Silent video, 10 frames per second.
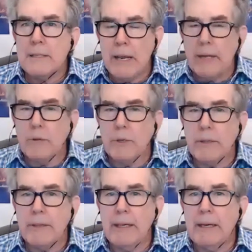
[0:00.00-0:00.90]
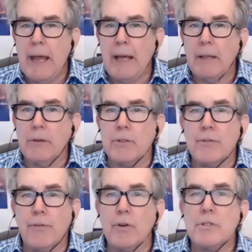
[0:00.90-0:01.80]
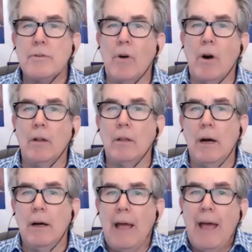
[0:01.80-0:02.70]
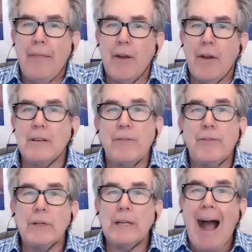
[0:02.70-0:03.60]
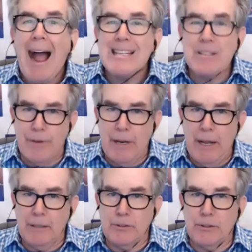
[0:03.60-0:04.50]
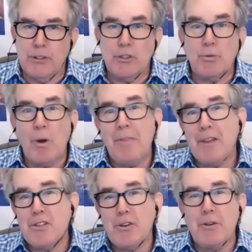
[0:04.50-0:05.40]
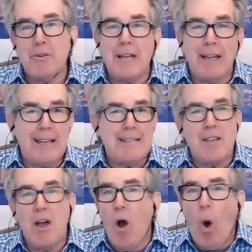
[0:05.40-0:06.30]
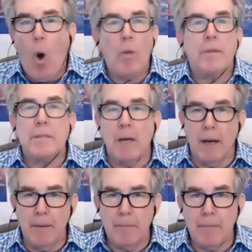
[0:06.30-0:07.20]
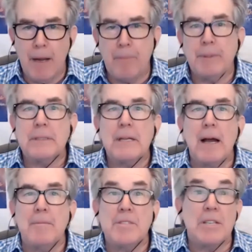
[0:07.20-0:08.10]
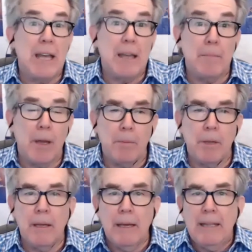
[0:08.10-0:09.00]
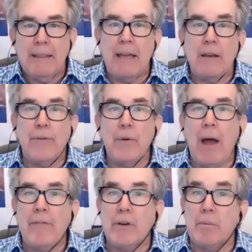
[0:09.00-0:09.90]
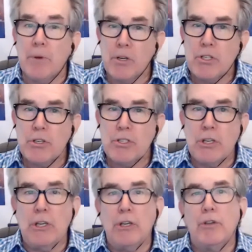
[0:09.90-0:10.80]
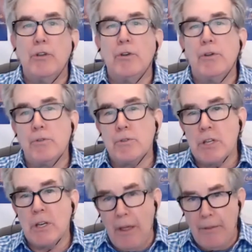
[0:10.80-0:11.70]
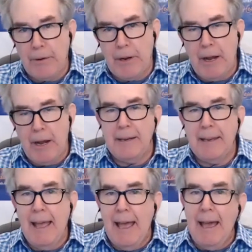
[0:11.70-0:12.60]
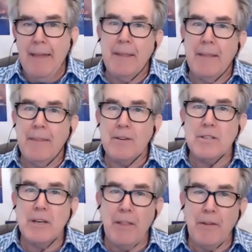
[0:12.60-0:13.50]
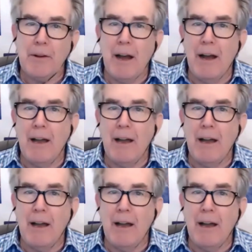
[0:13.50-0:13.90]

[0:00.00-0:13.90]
a look at the inhalers first of all. And there are different kinds of inhalers. There's one that you use, I guess, all the time, a couple of times a day maybe. Then if you have an emergency, you use another kind. And then there's another kind